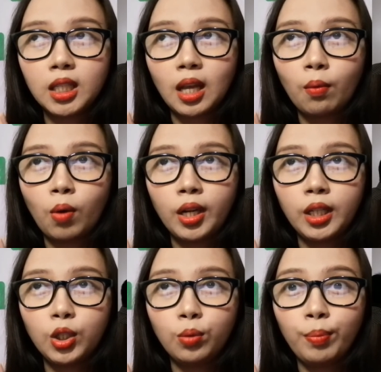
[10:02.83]
I
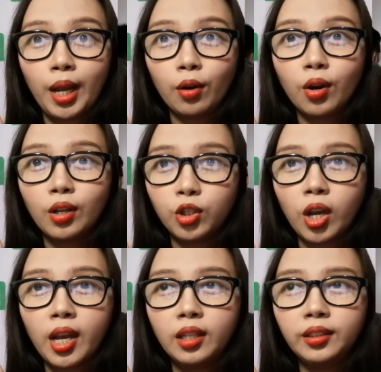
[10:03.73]
wanted to bear a
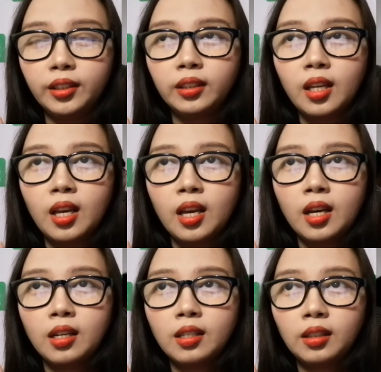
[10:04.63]
child.
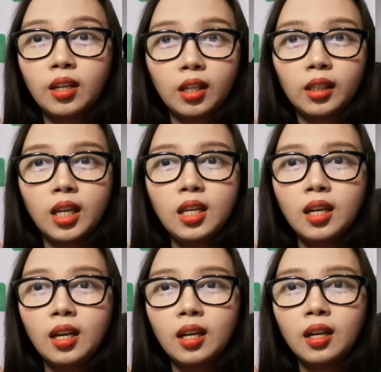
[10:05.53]
Luckily,
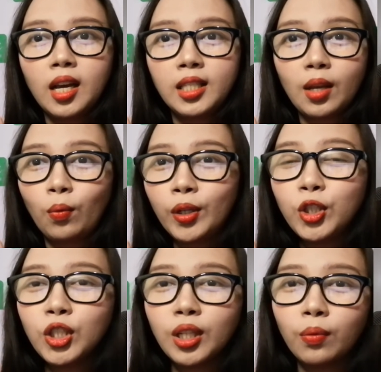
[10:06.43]
as I
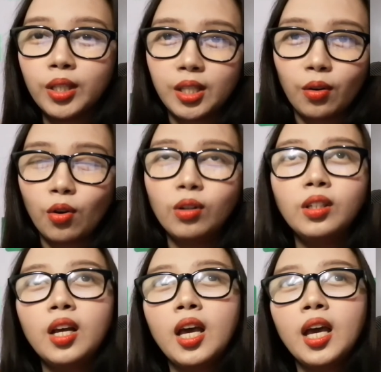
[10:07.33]
wished, it was a girl.
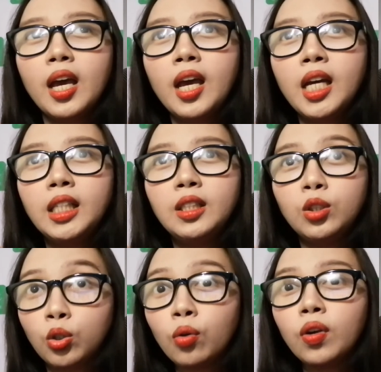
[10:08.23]
And
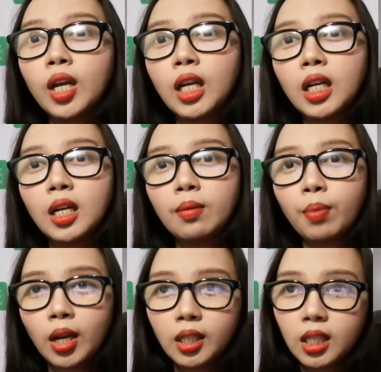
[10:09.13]
during
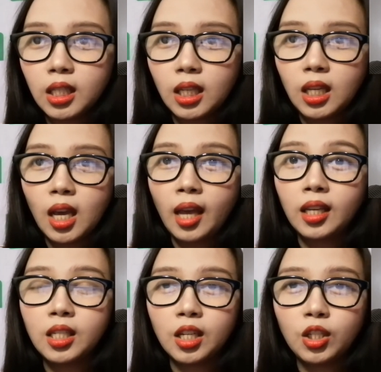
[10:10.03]
pregnancy, I
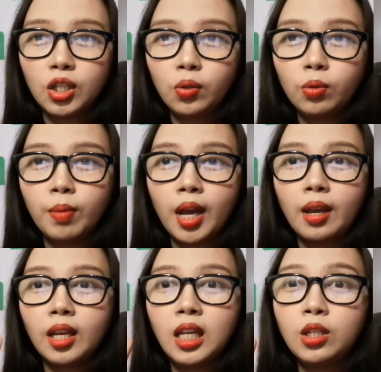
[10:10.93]
continued
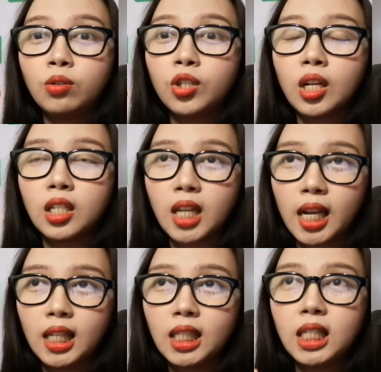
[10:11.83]
my ketogenic
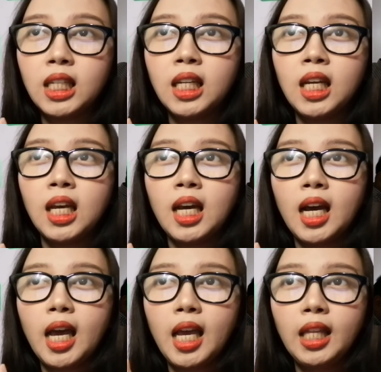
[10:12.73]
diet.
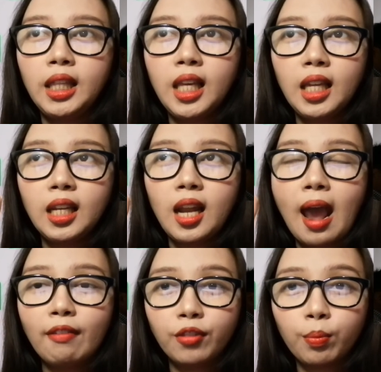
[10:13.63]
And then
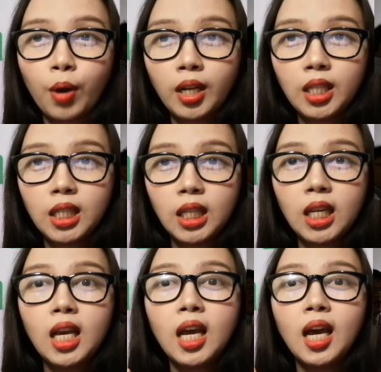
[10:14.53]
after pregnancy,
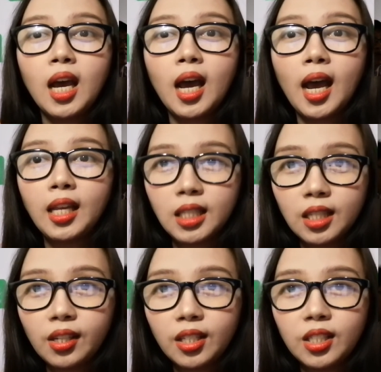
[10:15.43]
I
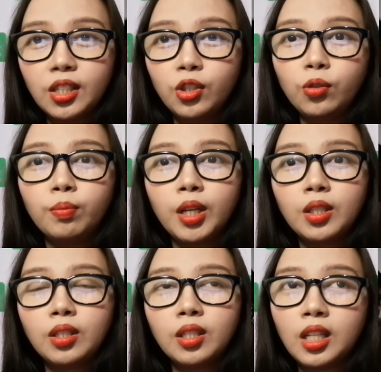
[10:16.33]
still continued
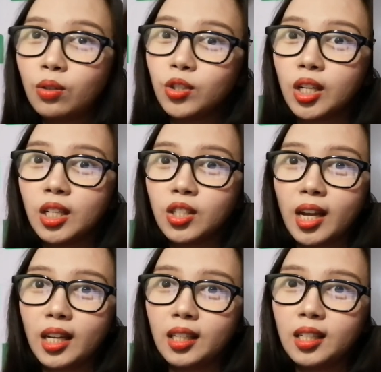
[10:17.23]
my ketogenic diet.